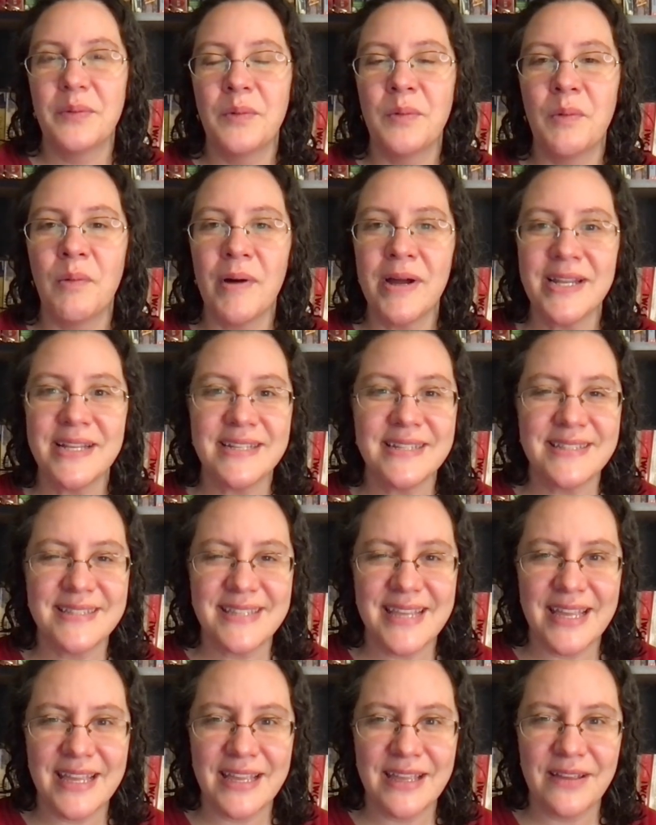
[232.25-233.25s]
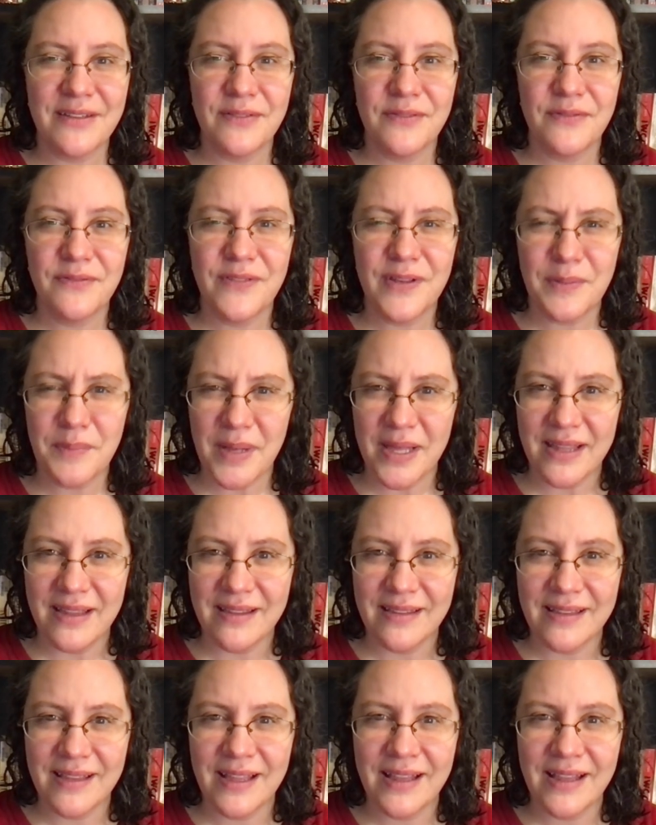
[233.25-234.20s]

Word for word: What is a female